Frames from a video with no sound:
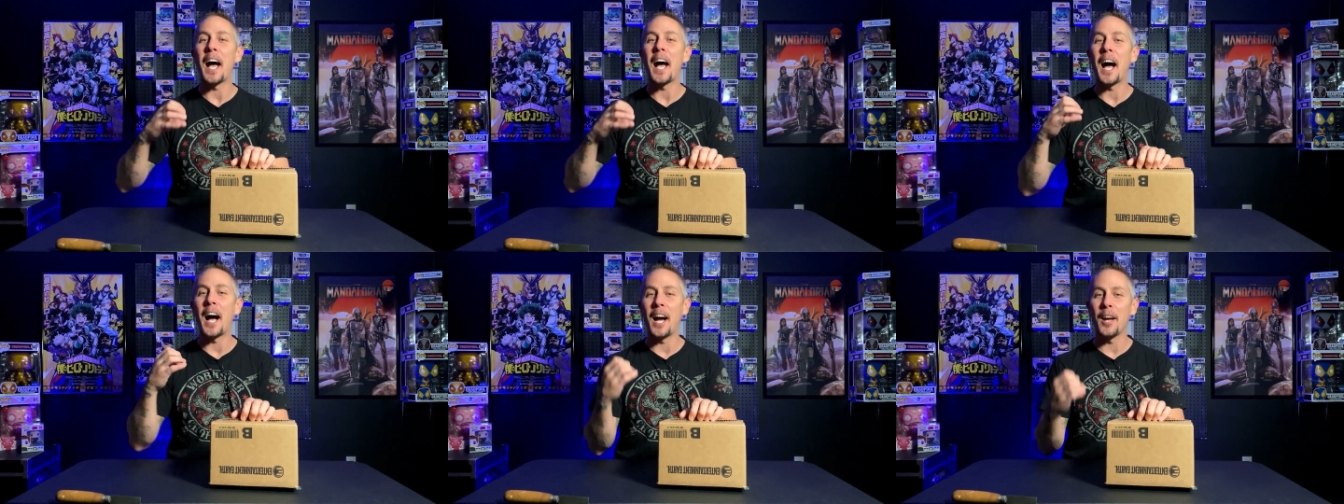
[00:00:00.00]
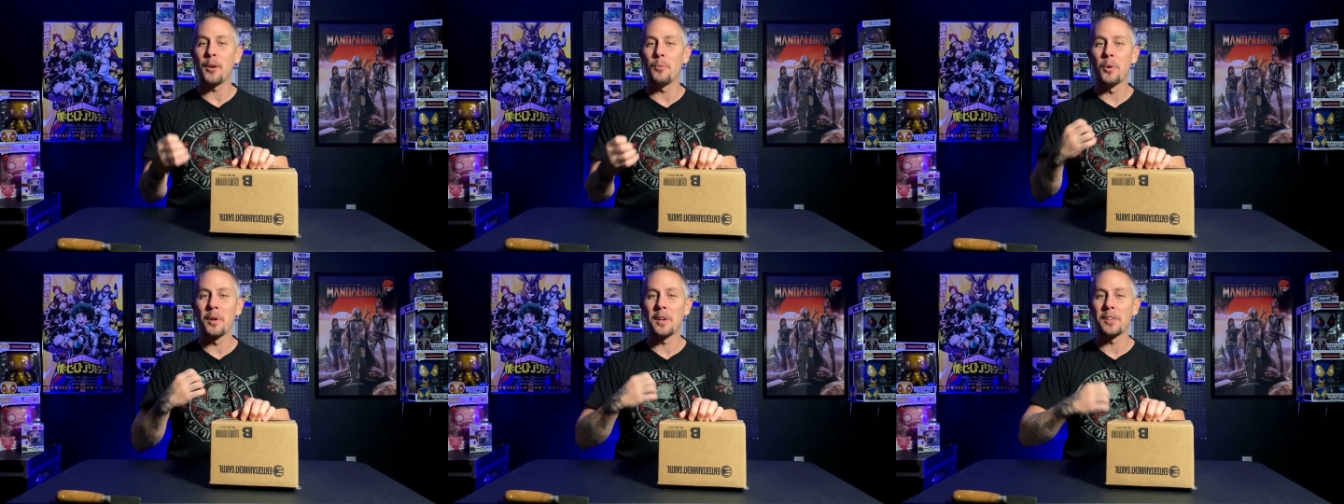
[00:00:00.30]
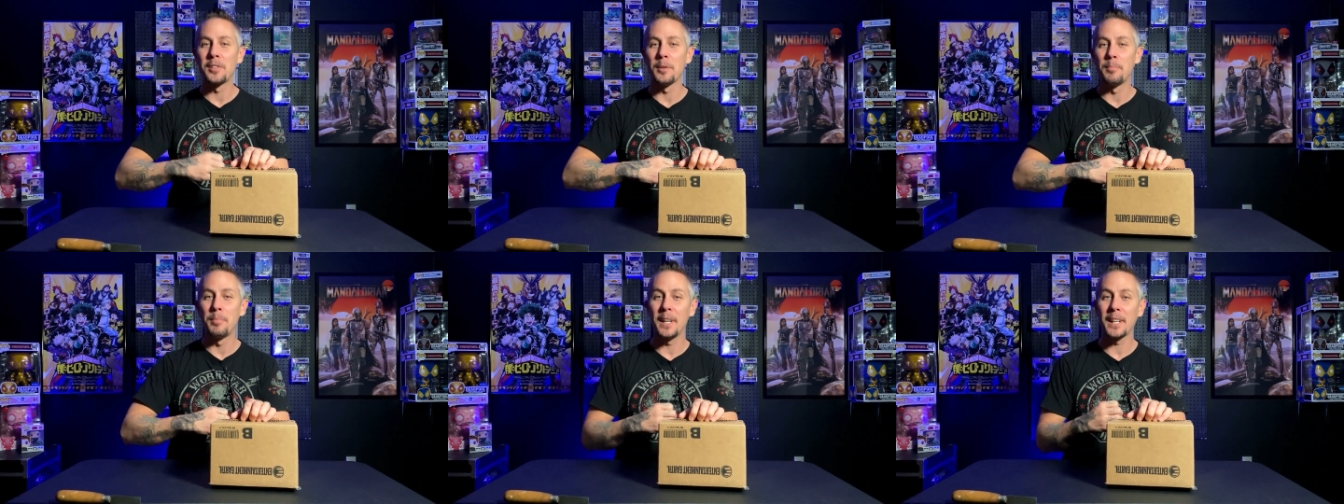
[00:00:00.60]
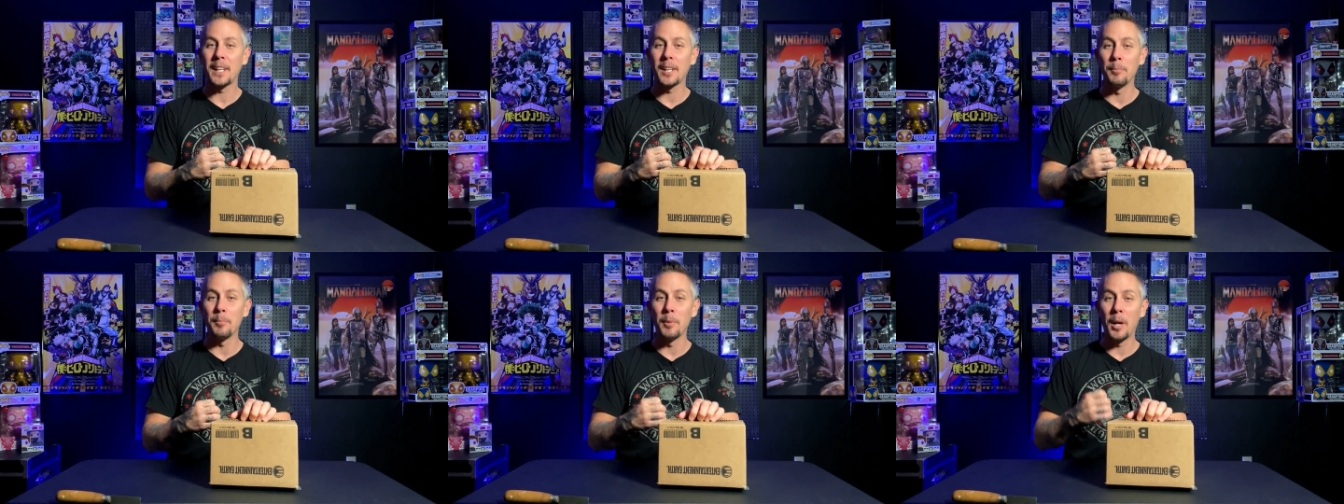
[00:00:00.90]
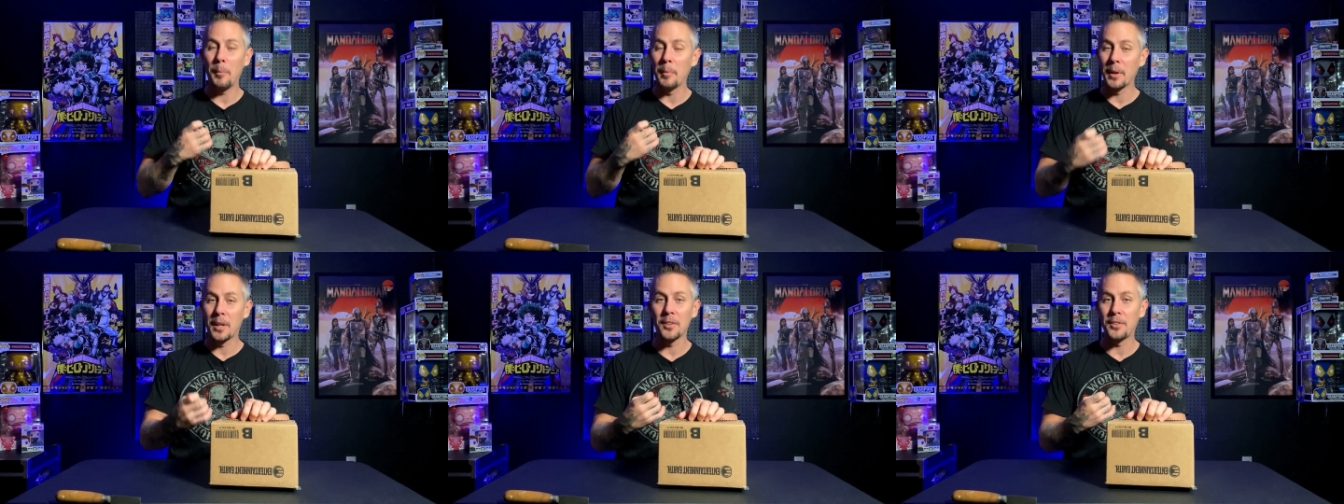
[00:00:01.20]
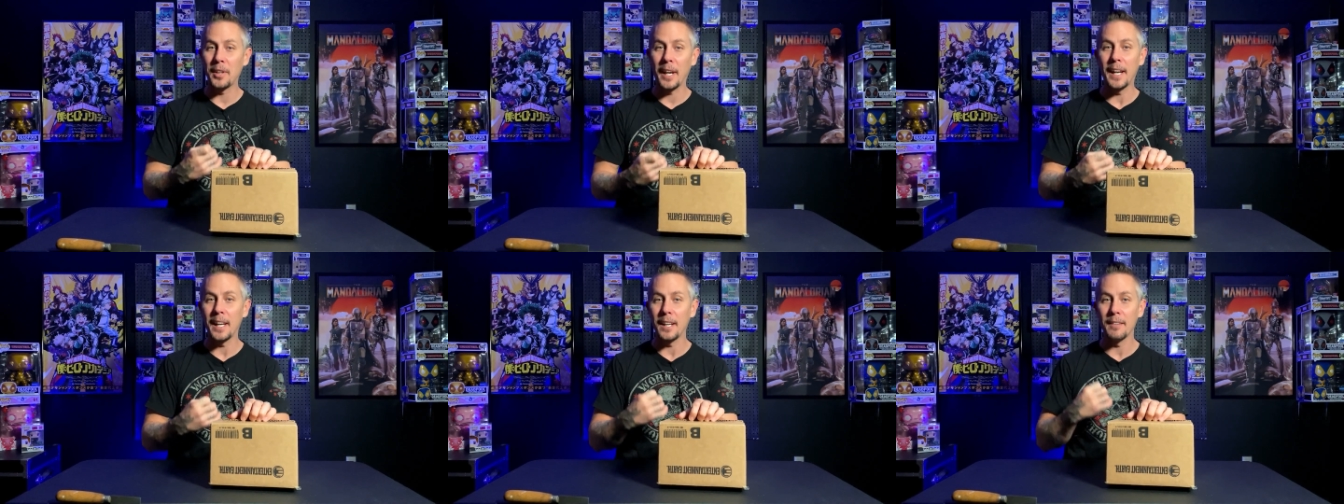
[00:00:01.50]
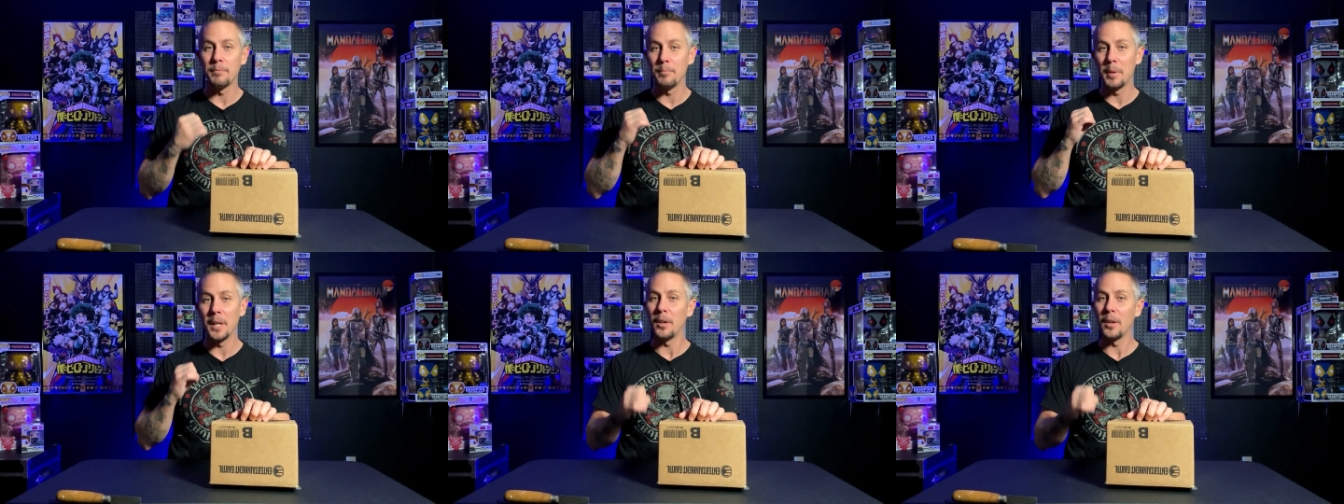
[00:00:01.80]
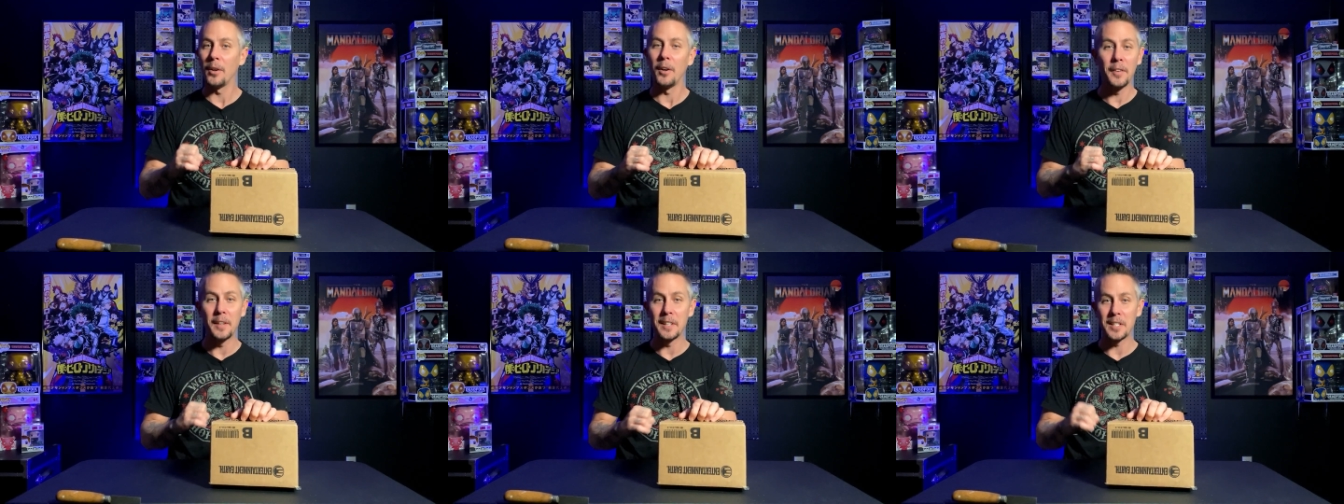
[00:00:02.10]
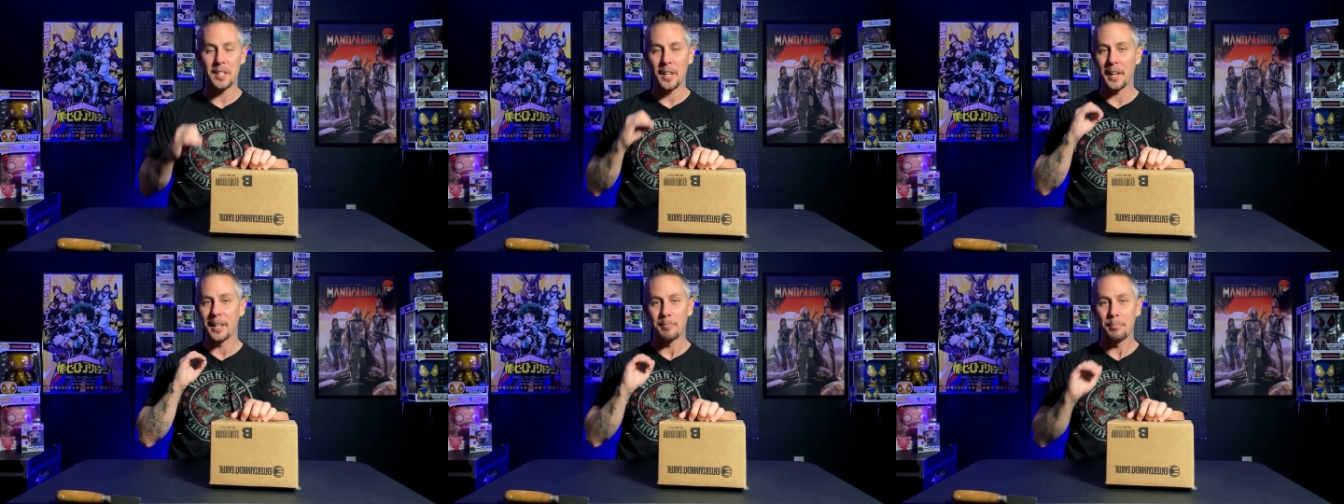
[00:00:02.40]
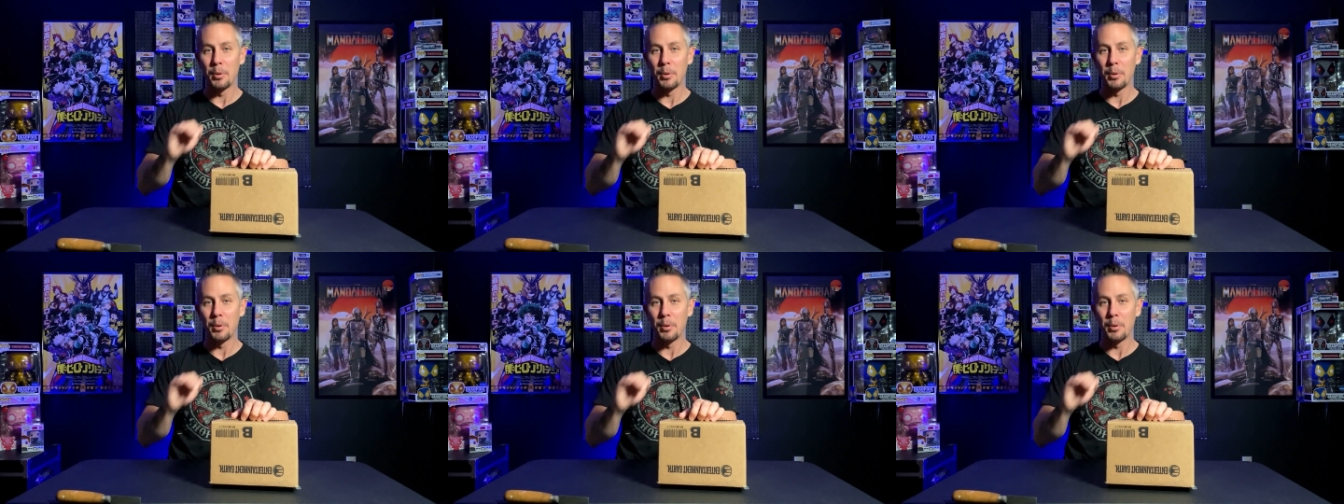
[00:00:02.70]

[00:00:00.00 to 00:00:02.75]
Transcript: I wanted to pick him up because I have been on this